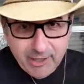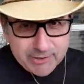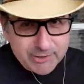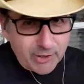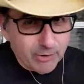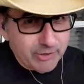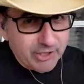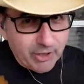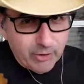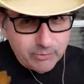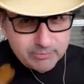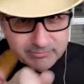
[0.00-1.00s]
also,
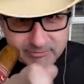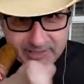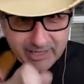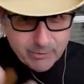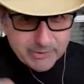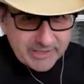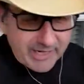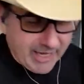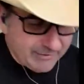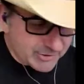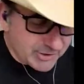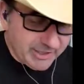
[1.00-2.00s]
like with a
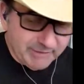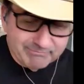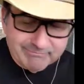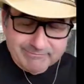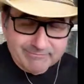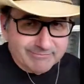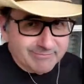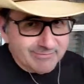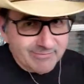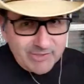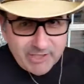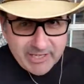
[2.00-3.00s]
live stream,
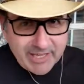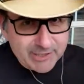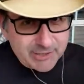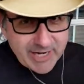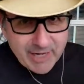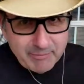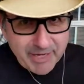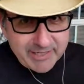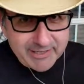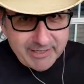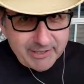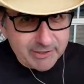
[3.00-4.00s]
you got to try and
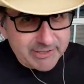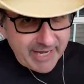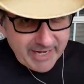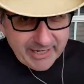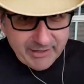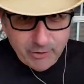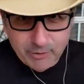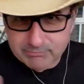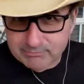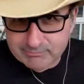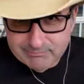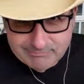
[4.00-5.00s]
make it entertaining or
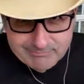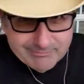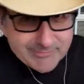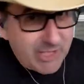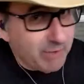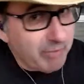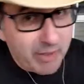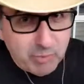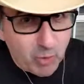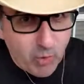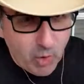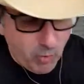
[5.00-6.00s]
you
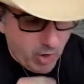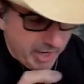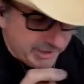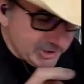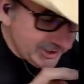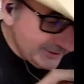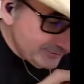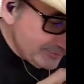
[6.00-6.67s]
people won't watch.